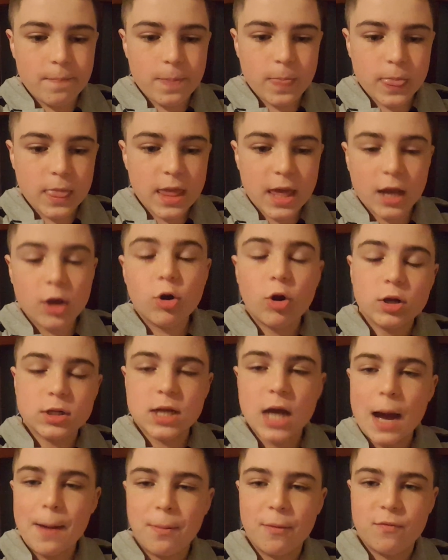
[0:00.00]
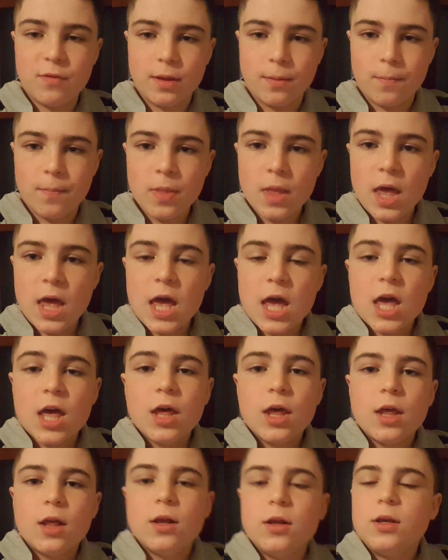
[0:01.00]
Nick on top of him.
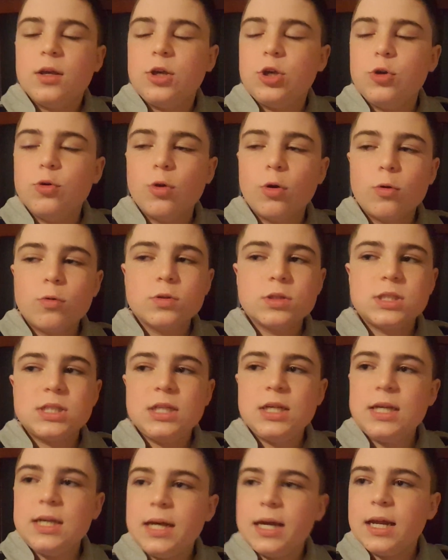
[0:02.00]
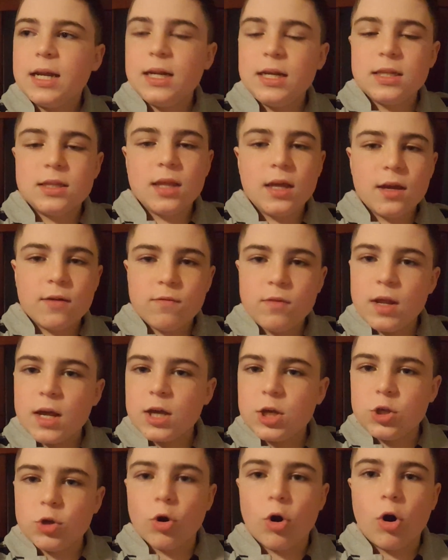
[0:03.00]
You don't see anything of
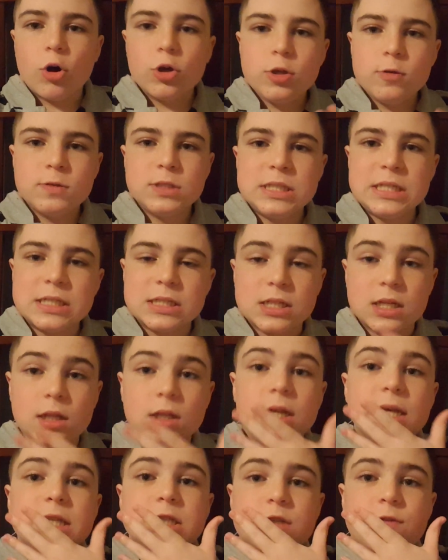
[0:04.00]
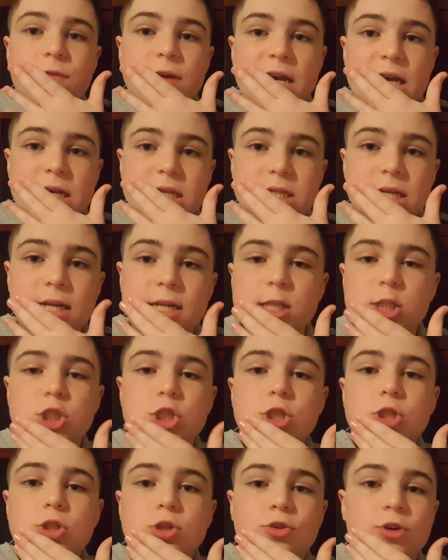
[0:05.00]
Nick. All you see is Glenn's face, and he's
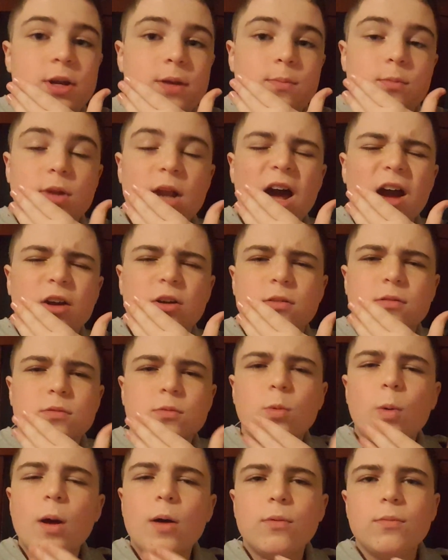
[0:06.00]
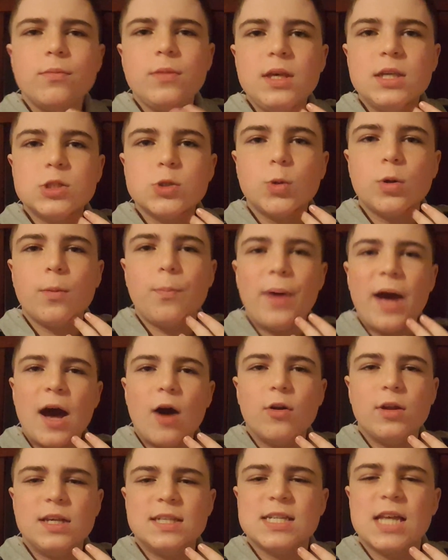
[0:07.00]
screaming. He's sort of
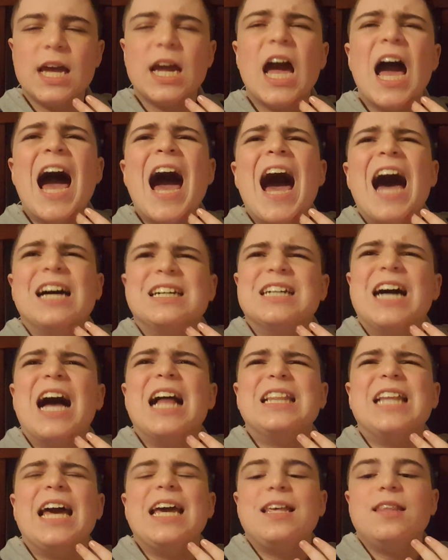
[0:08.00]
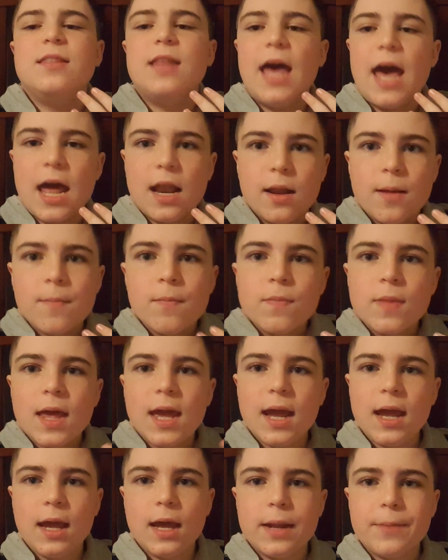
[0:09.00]
pouting. He's like that.
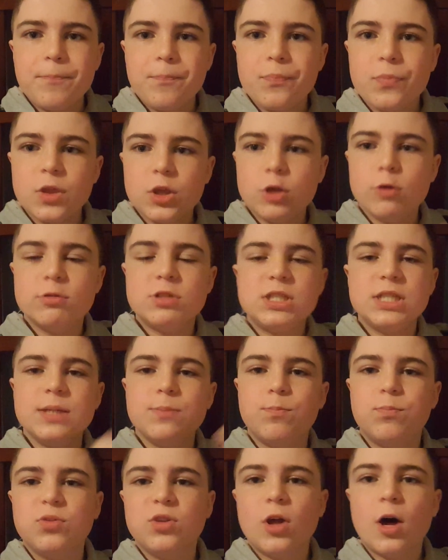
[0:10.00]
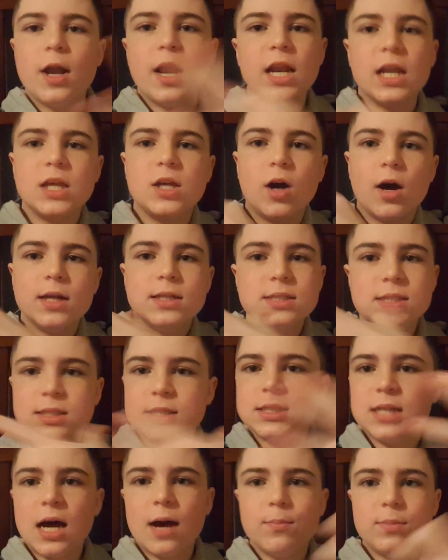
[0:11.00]
And you see blood and guts and
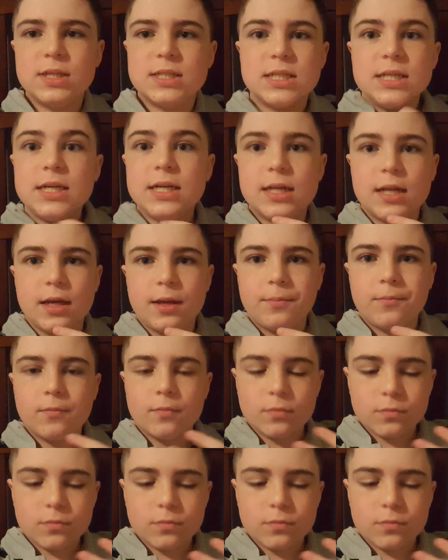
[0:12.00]
zombies eating.